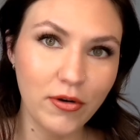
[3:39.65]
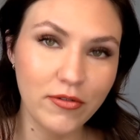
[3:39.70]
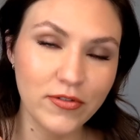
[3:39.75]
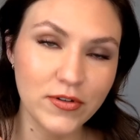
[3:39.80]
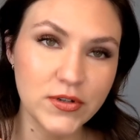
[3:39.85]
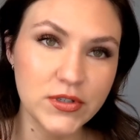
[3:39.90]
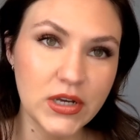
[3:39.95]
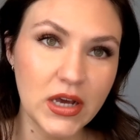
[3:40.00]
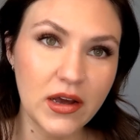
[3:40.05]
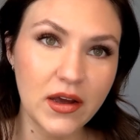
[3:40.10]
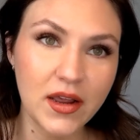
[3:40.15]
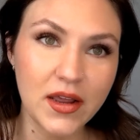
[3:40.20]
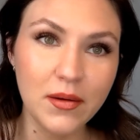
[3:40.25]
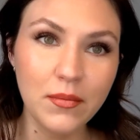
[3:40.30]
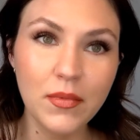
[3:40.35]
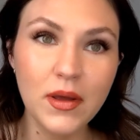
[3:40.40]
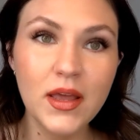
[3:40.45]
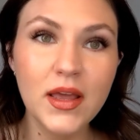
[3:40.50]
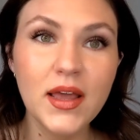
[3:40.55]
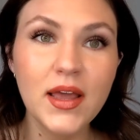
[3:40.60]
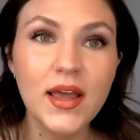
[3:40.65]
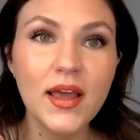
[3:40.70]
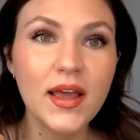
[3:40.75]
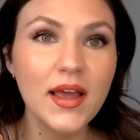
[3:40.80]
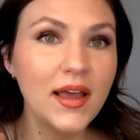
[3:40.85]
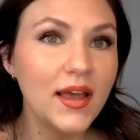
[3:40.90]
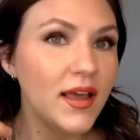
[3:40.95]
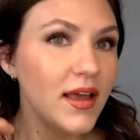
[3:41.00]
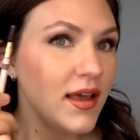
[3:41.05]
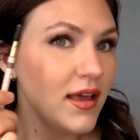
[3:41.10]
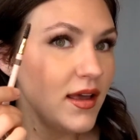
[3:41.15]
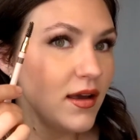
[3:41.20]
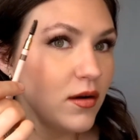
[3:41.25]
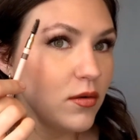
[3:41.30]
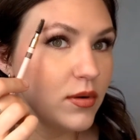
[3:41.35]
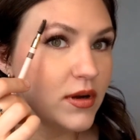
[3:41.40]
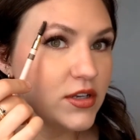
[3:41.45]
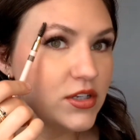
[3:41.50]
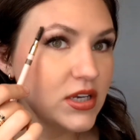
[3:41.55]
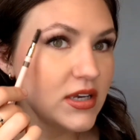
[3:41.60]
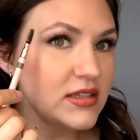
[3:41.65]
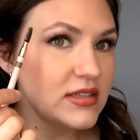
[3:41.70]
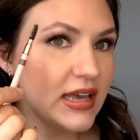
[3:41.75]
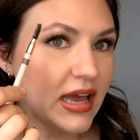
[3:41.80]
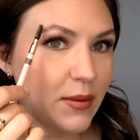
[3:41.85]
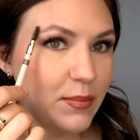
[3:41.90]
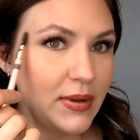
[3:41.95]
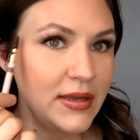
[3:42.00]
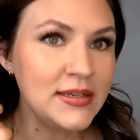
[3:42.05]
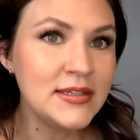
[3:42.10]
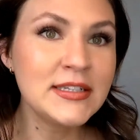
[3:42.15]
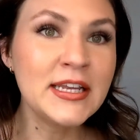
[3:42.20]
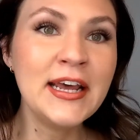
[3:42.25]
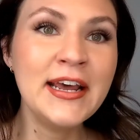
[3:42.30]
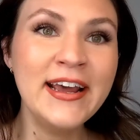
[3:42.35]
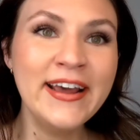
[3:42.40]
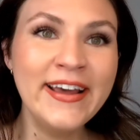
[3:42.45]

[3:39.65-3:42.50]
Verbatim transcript: over time, which has happened.